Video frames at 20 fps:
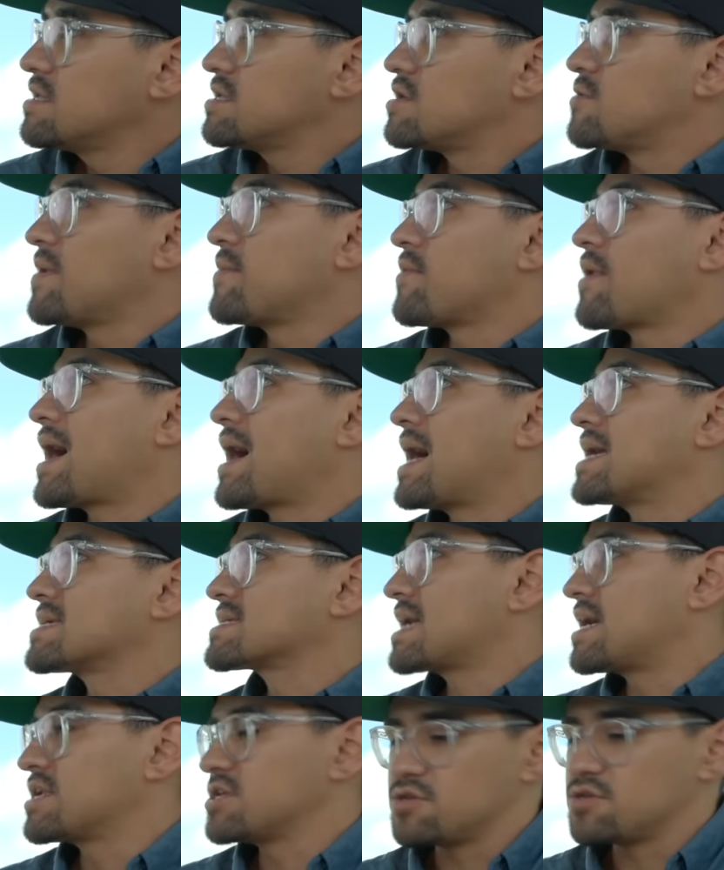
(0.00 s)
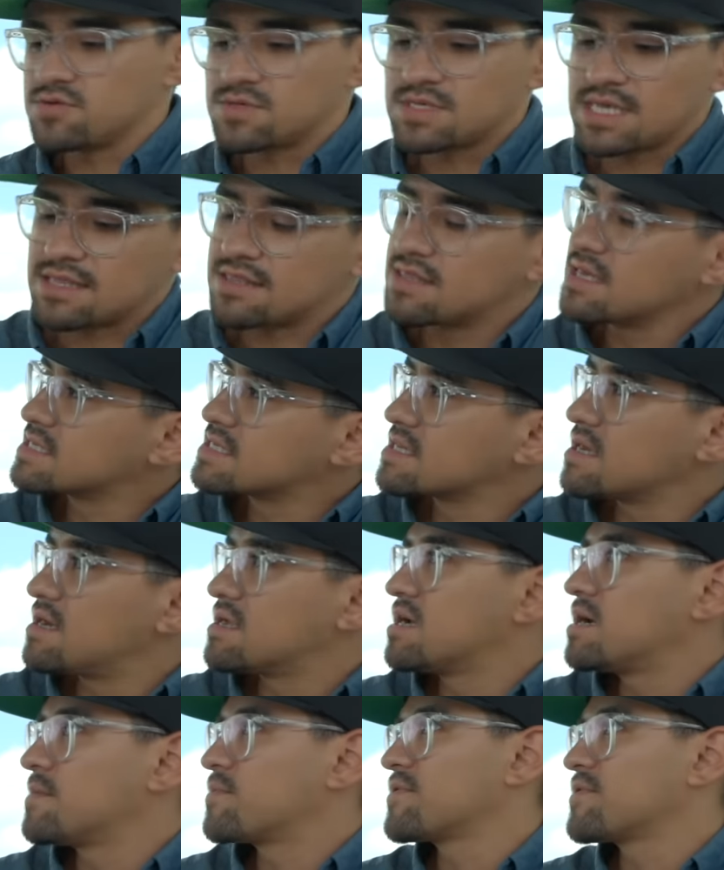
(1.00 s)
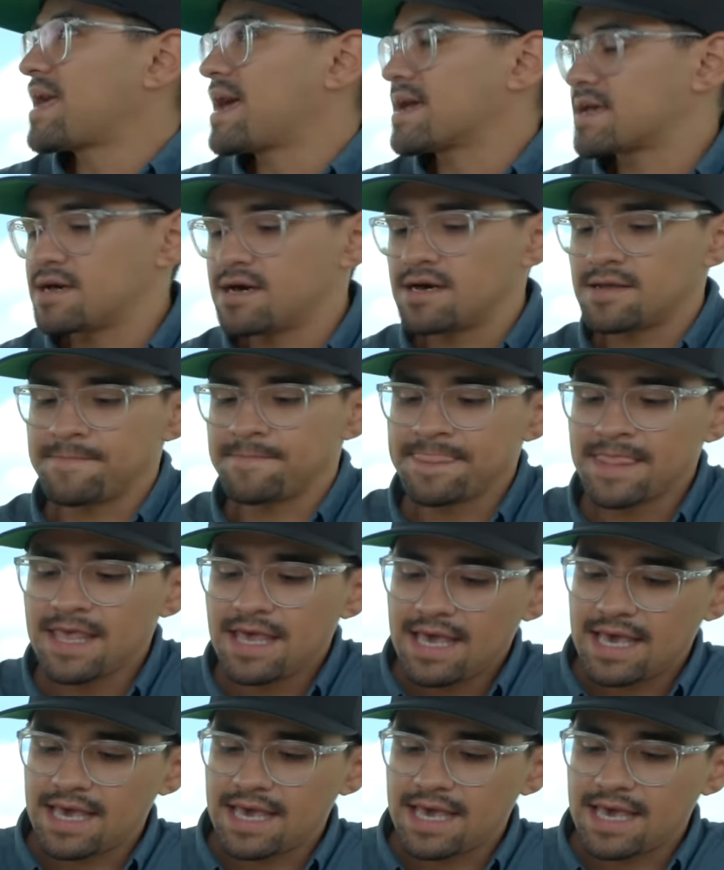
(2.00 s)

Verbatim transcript: You know, people ask, how do you set this gun up or that gun?